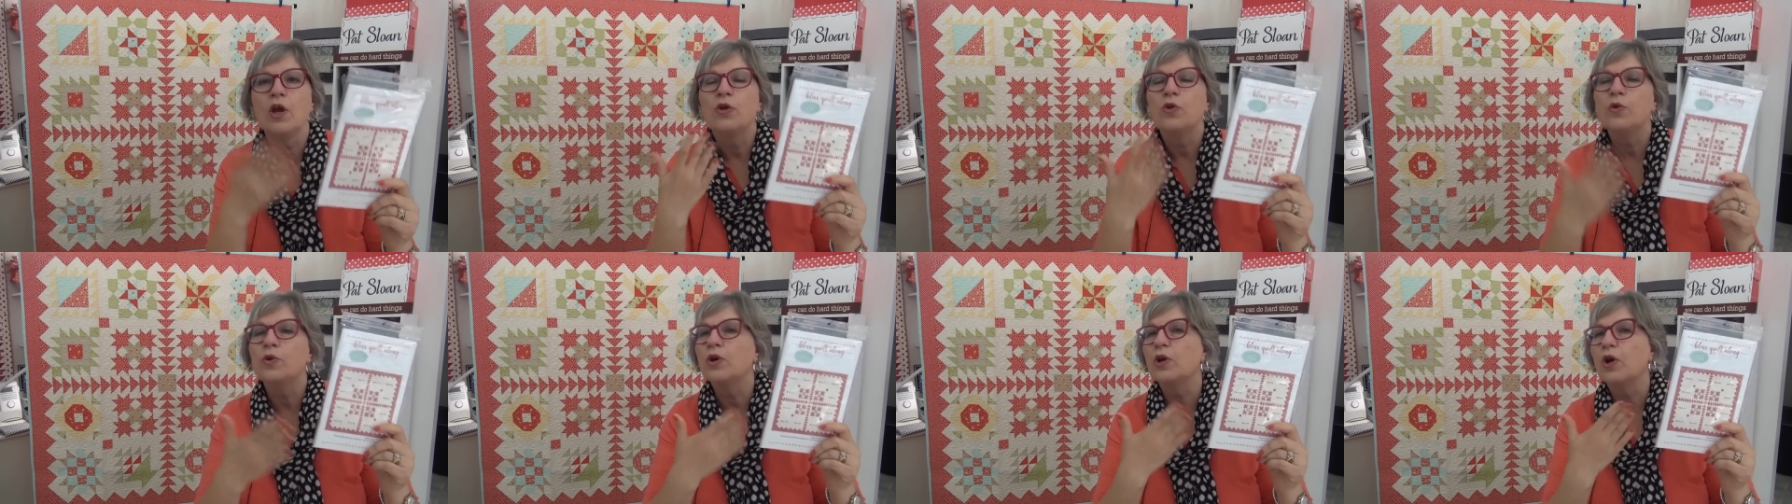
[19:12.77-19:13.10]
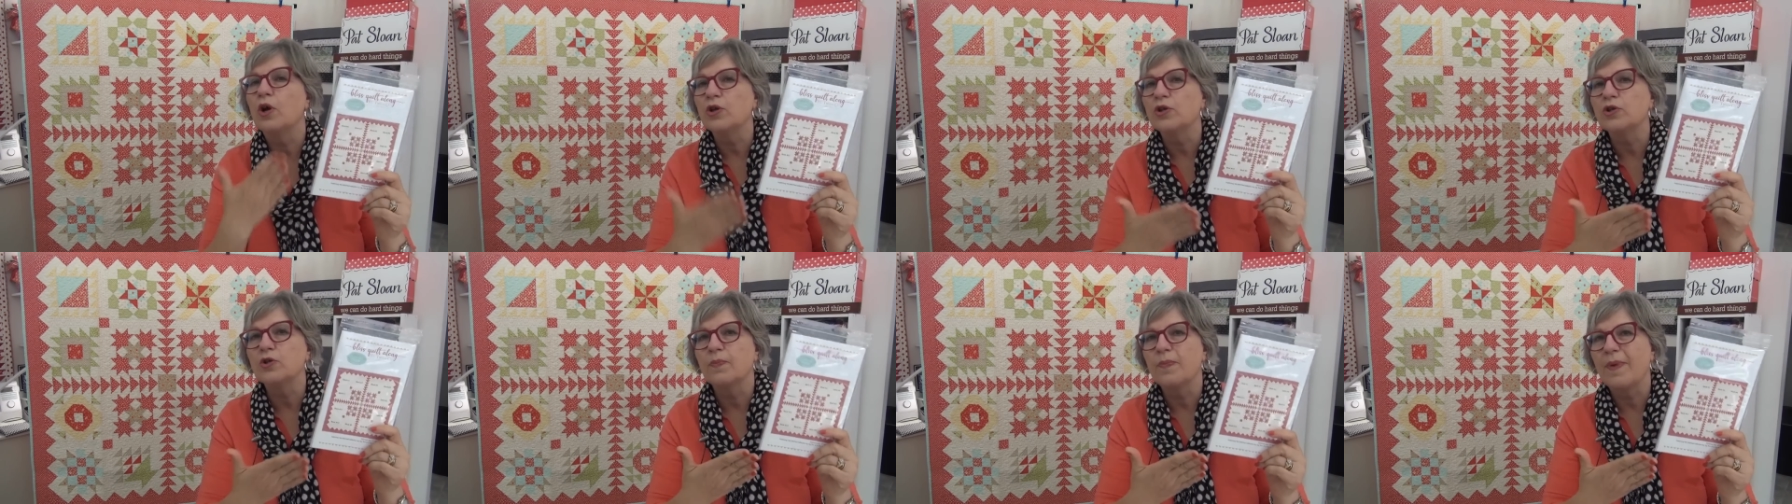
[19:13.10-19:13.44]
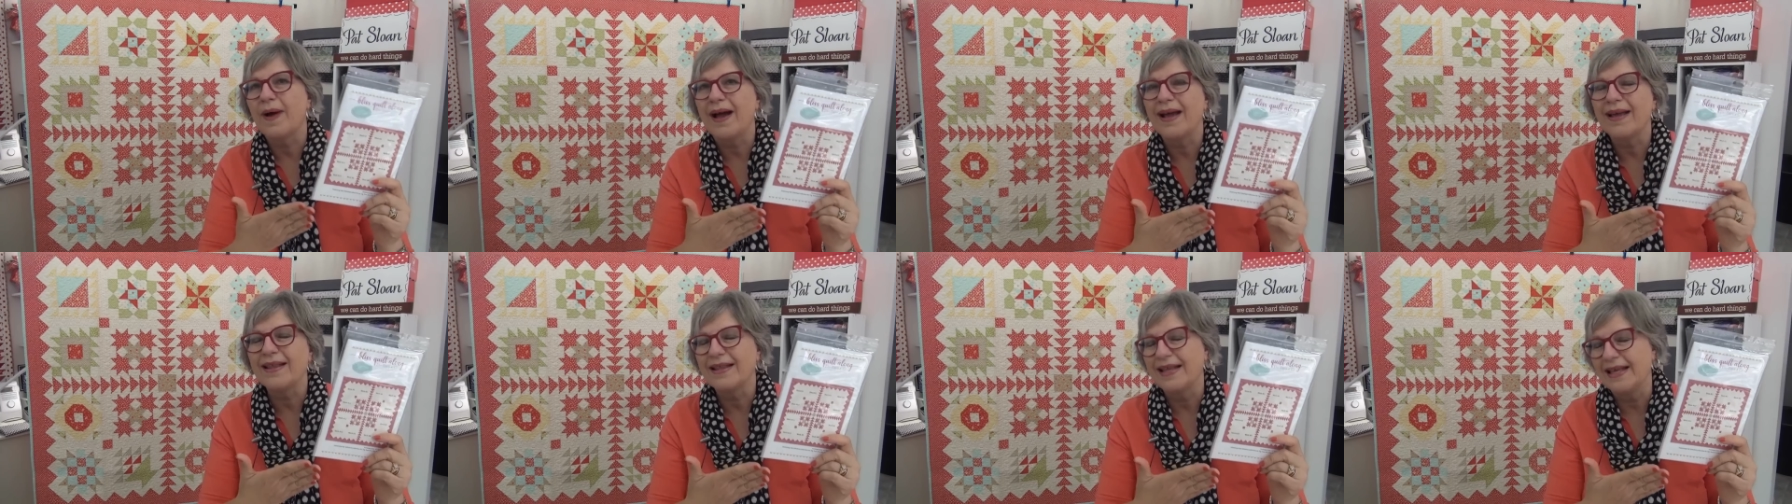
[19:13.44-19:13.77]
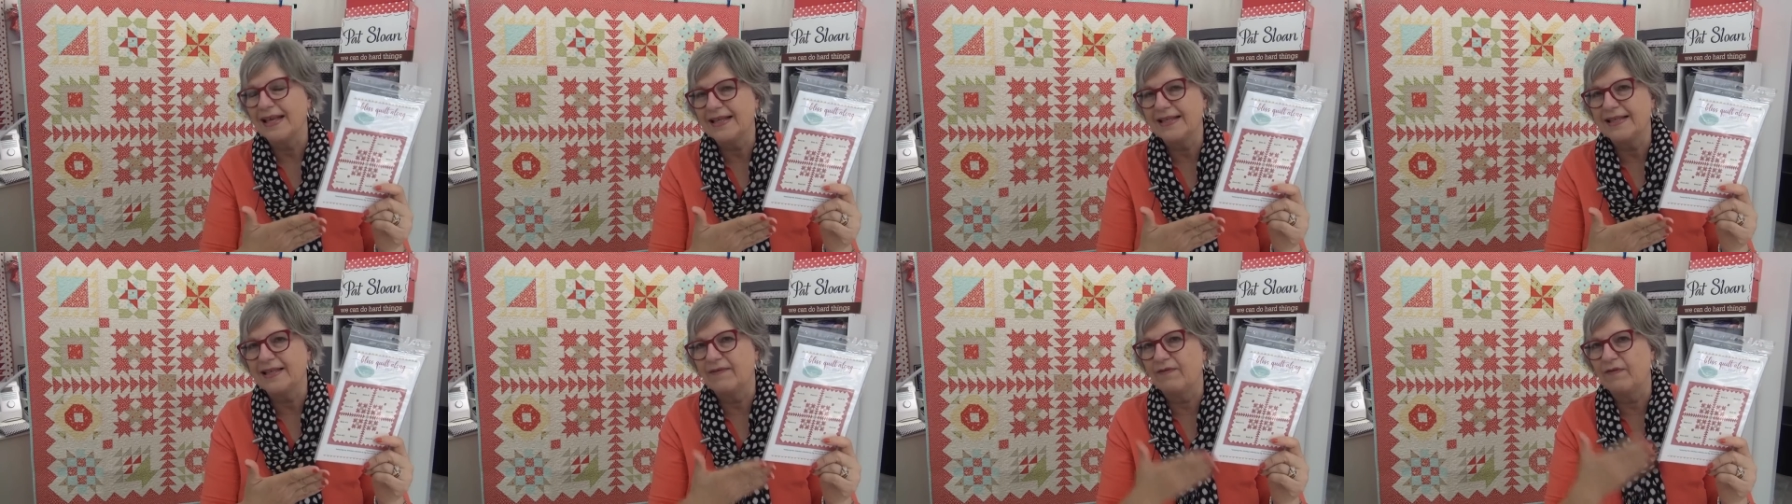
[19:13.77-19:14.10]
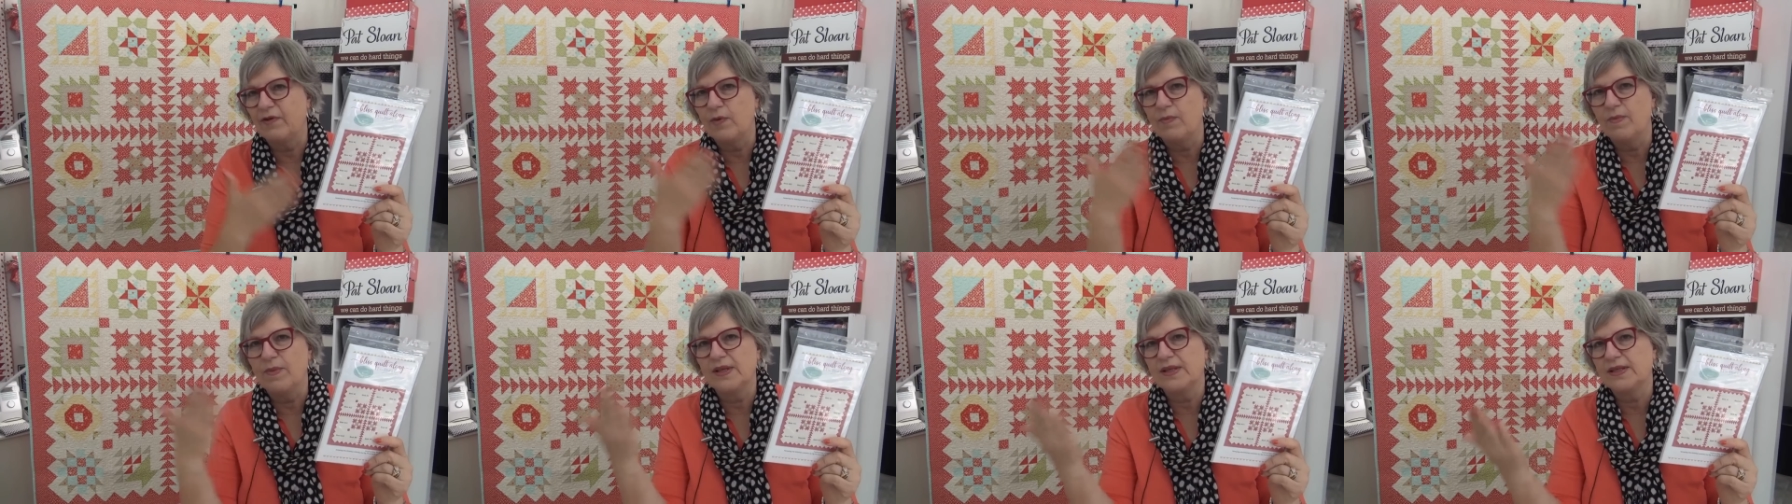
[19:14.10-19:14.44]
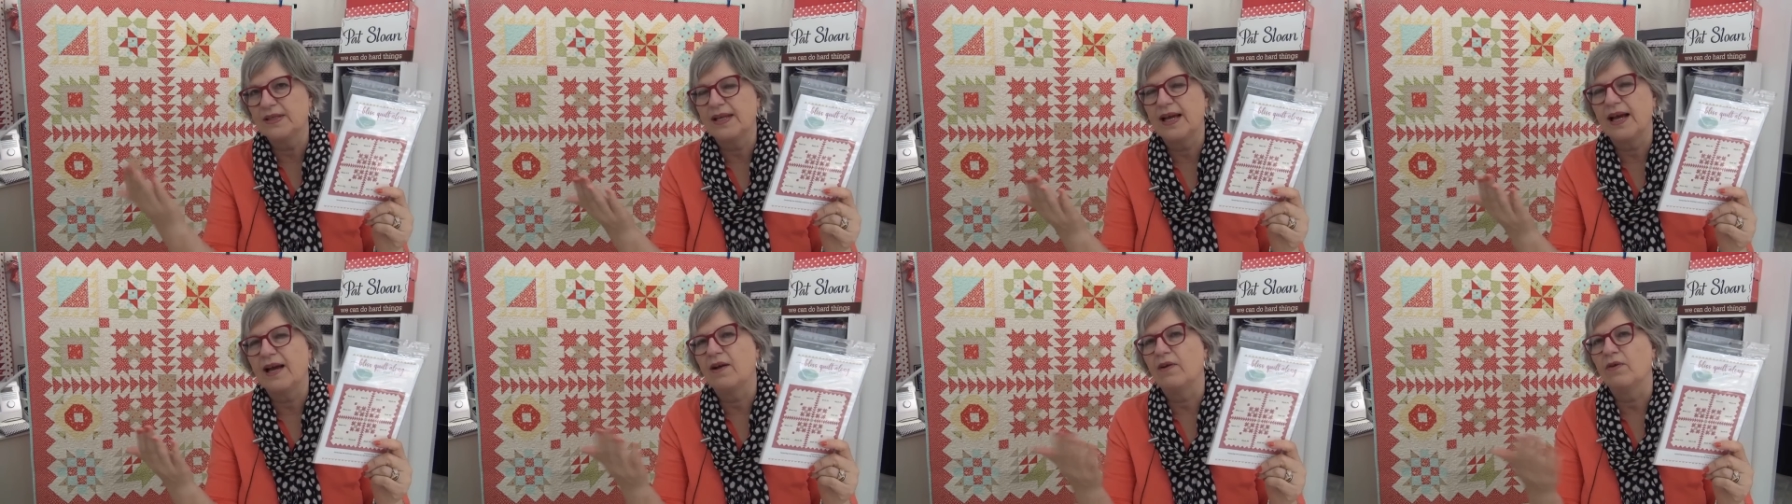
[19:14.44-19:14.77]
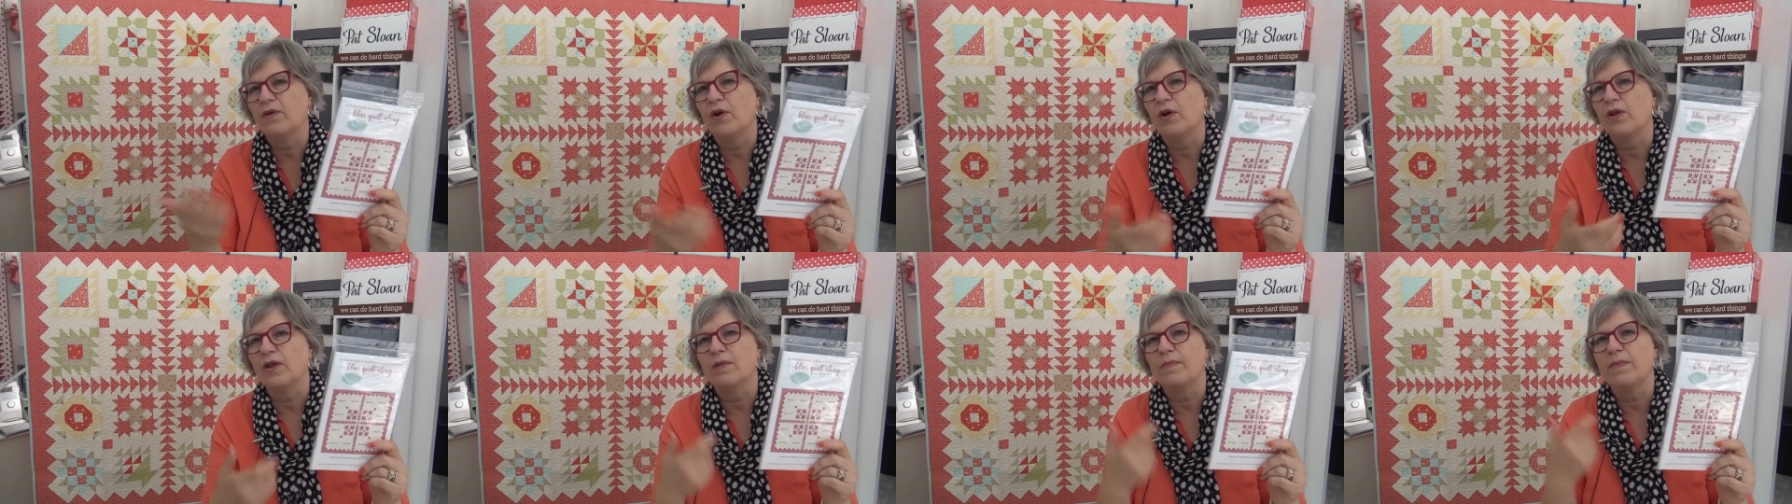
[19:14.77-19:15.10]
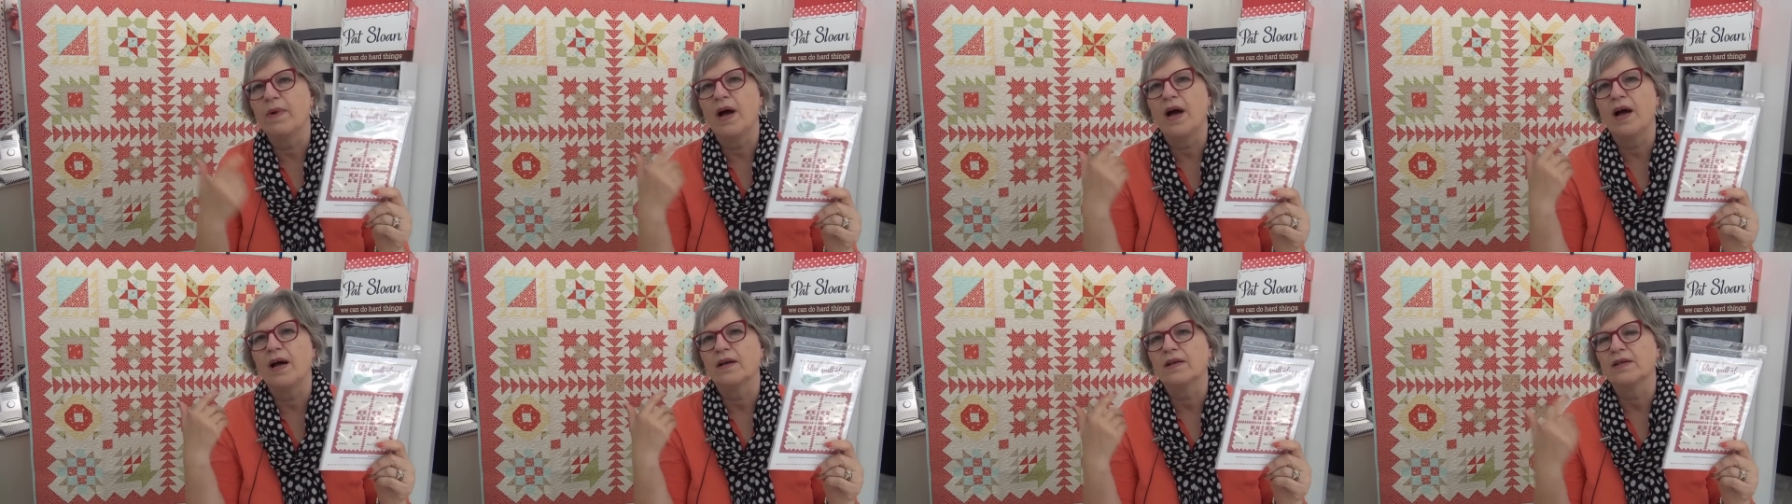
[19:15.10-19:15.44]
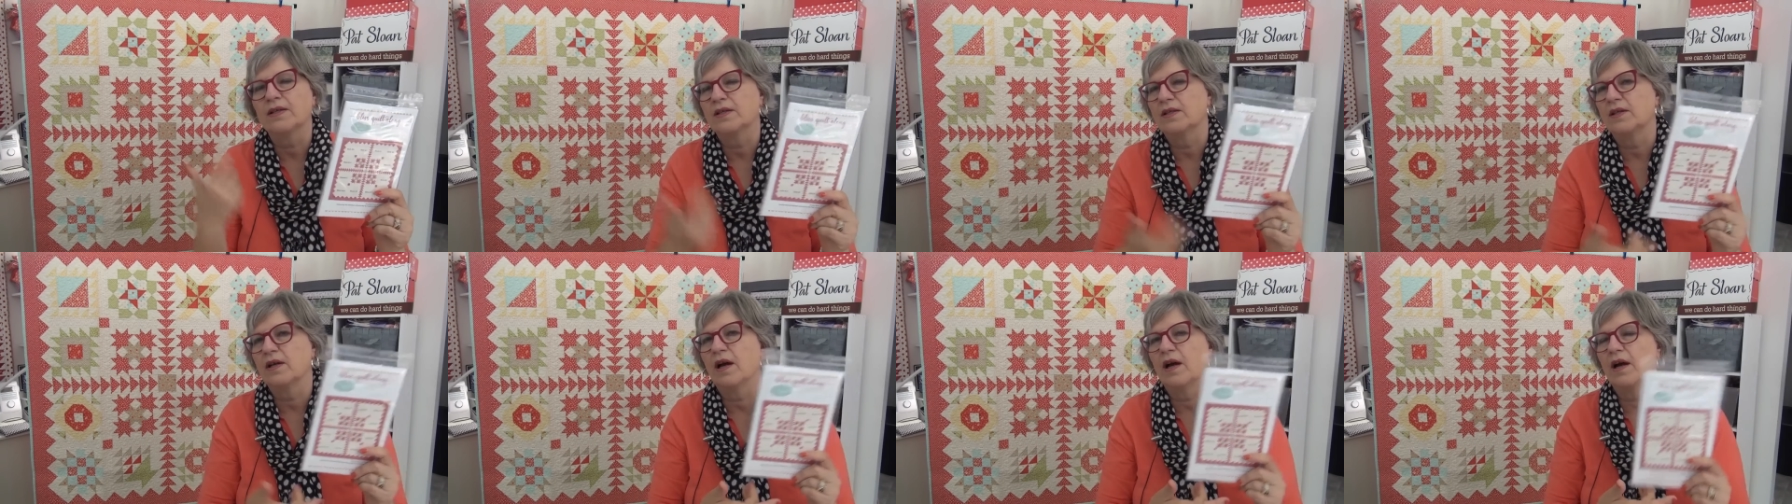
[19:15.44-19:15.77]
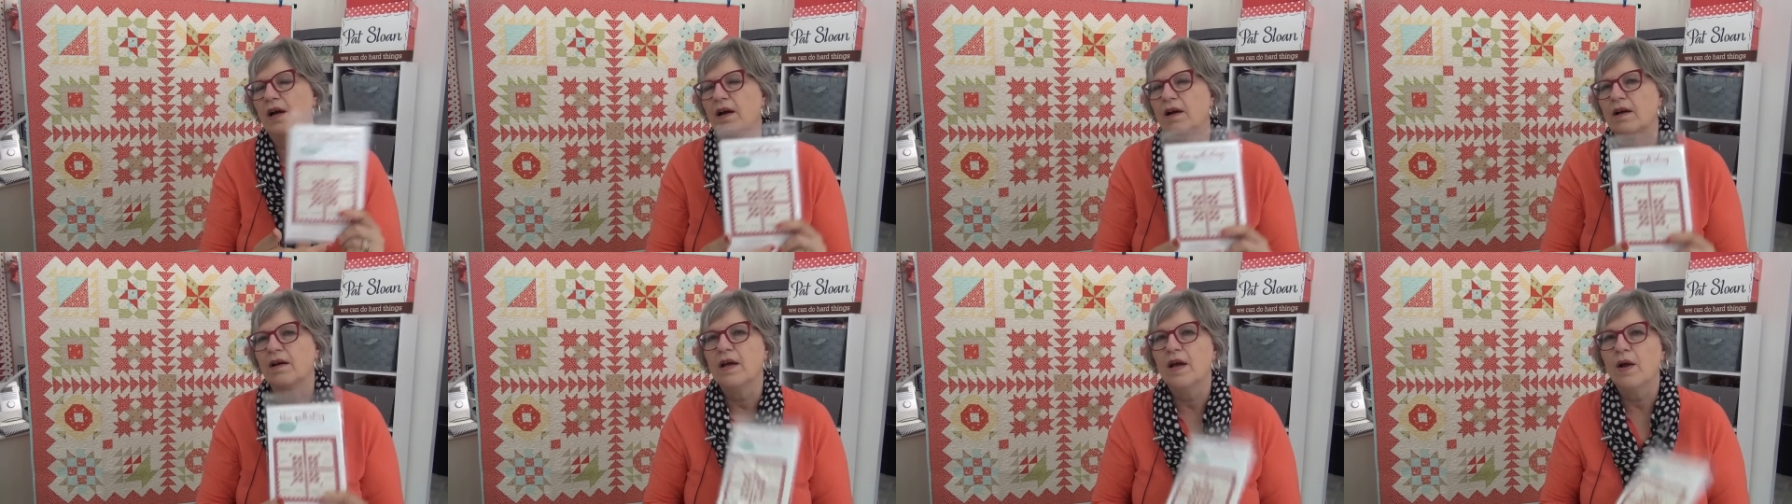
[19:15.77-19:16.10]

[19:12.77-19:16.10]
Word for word: You can also buy these if you missed out on the box uh,